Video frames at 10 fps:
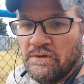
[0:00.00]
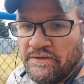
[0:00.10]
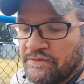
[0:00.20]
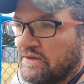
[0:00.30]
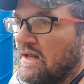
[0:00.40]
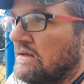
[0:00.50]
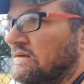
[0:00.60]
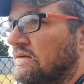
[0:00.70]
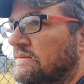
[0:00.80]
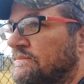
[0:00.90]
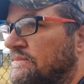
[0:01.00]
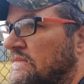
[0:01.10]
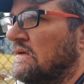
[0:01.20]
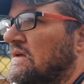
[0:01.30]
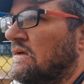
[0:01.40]
Because the American people
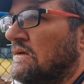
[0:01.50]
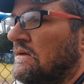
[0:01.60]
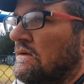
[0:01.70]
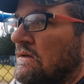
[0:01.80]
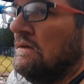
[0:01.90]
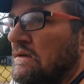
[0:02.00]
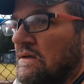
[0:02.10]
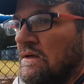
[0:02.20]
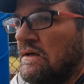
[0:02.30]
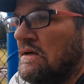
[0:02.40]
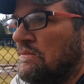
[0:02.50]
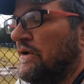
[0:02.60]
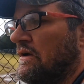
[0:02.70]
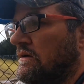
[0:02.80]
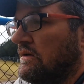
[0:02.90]
are tired.
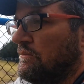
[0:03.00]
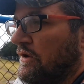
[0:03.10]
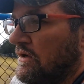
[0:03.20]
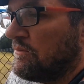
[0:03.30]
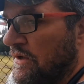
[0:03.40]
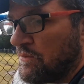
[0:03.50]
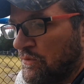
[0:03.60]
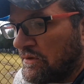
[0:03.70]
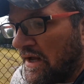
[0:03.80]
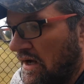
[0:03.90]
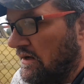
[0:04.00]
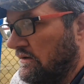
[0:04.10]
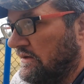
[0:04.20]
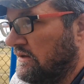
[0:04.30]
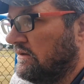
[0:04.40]
They're tired of all this